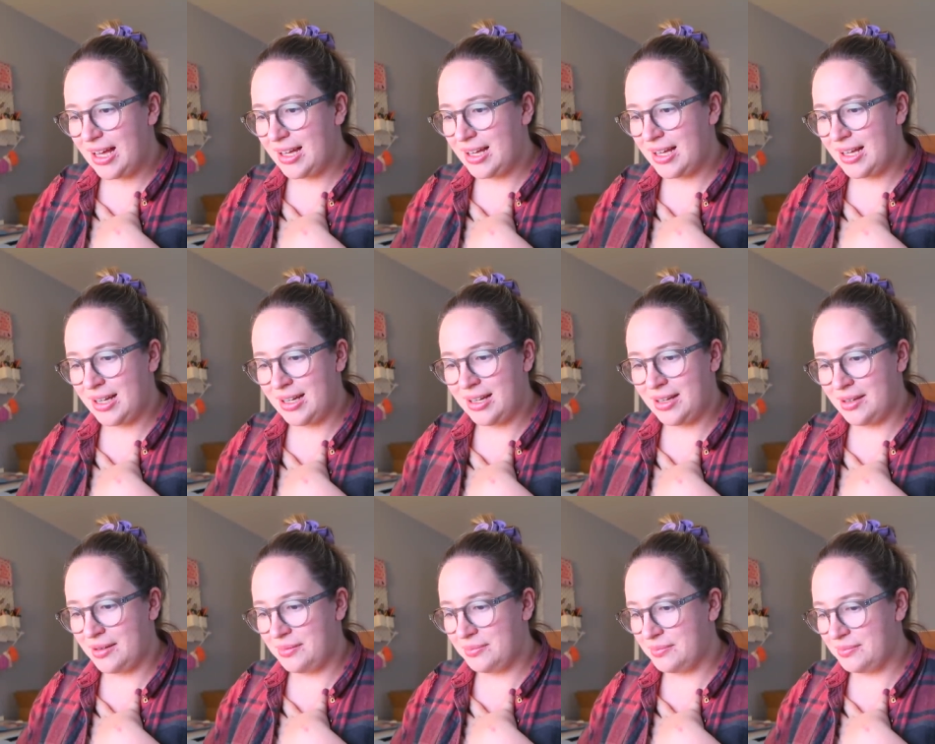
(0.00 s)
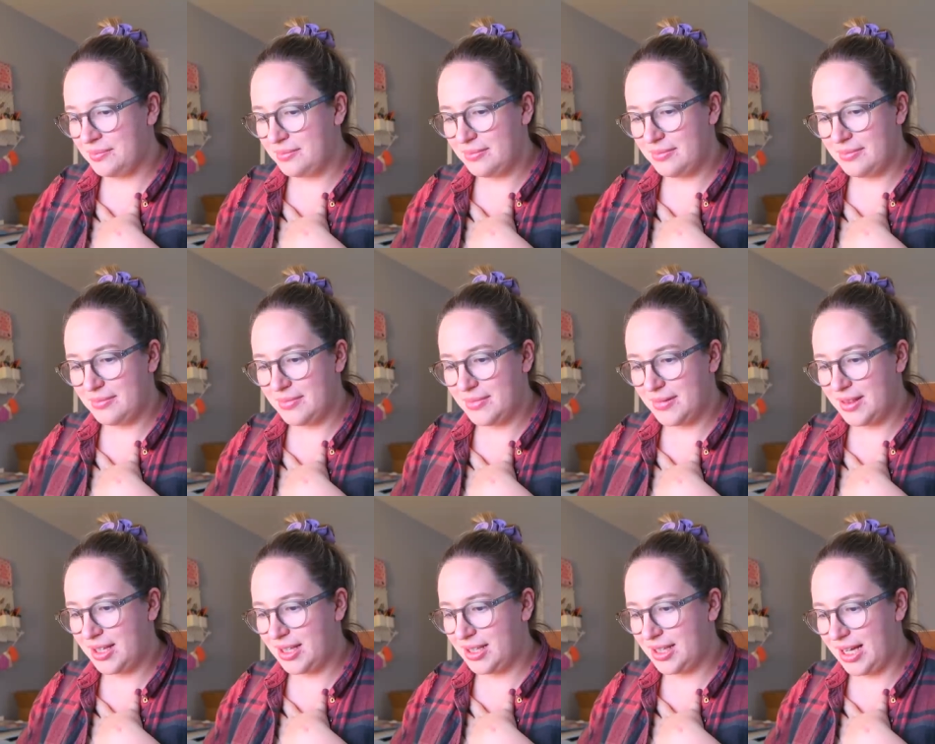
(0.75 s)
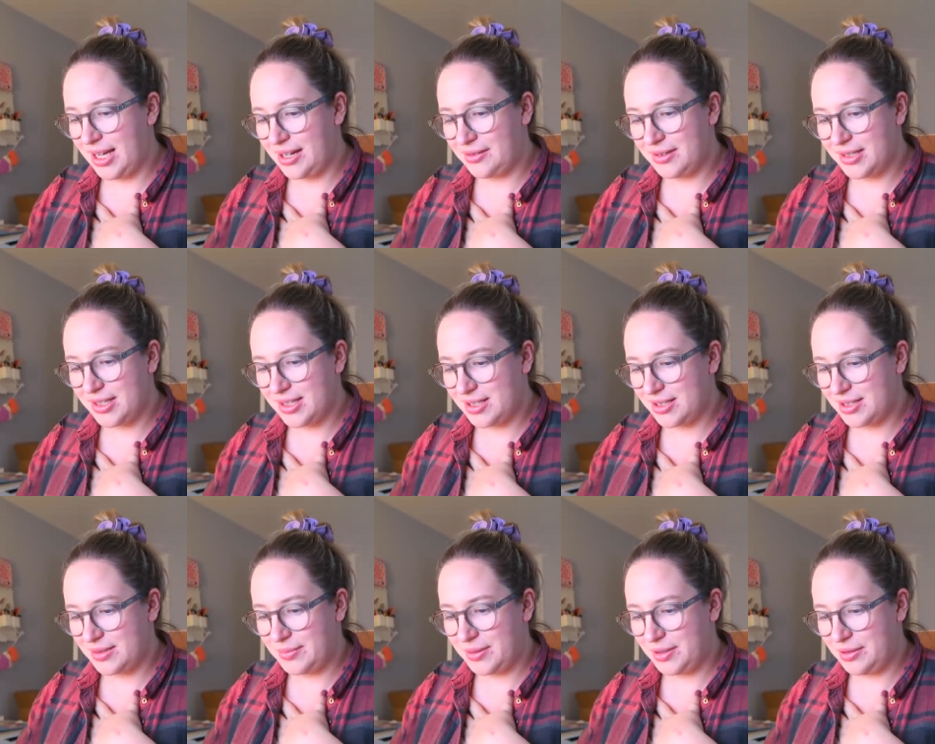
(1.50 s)
and um, the letter is
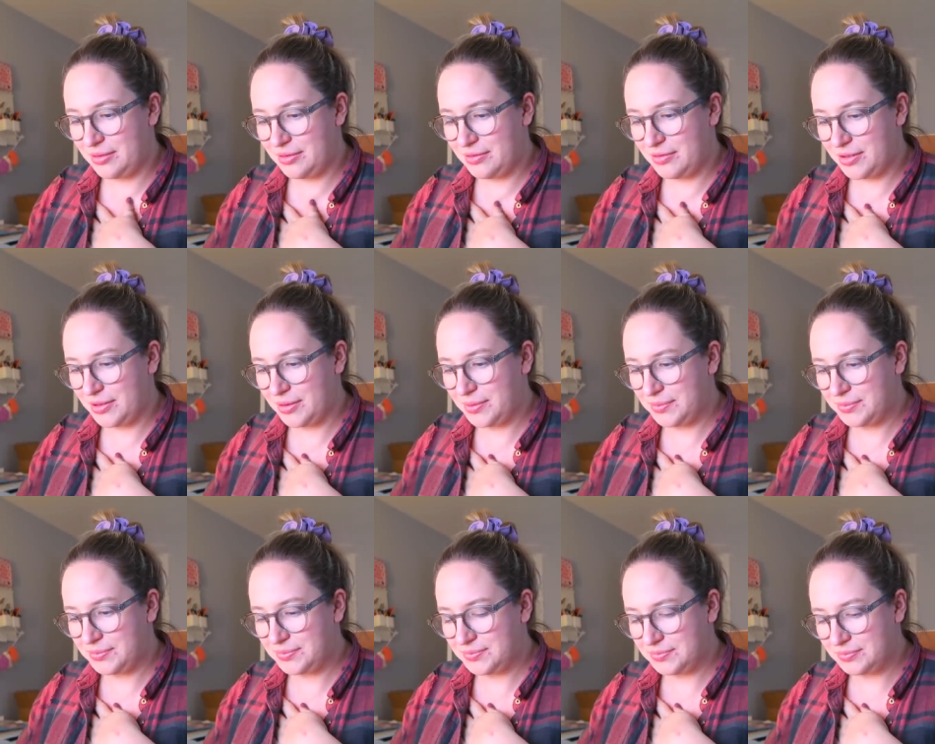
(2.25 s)
just beautiful.